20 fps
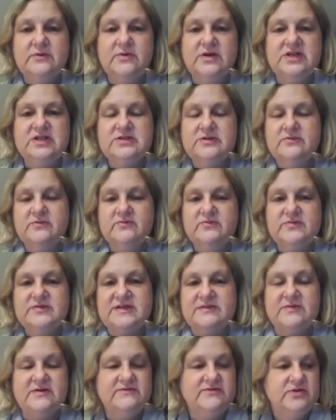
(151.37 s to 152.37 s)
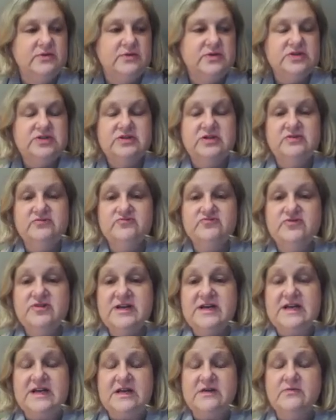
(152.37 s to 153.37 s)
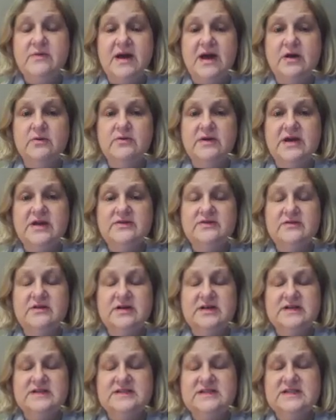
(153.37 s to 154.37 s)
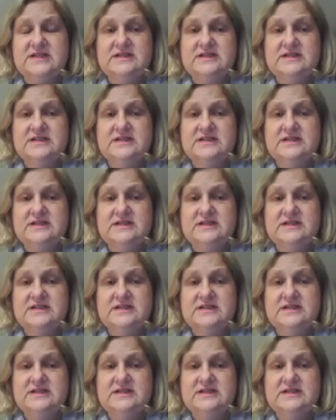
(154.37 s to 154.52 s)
which some of you are doing really well with, and I can see some